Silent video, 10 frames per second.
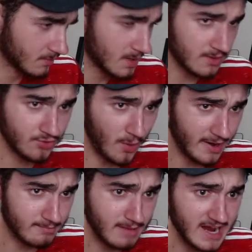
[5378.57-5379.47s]
No
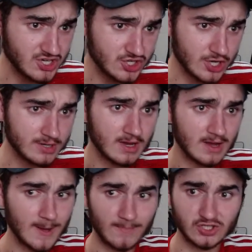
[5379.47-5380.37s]
animation.
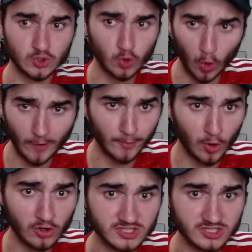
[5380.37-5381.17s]
The scoreboard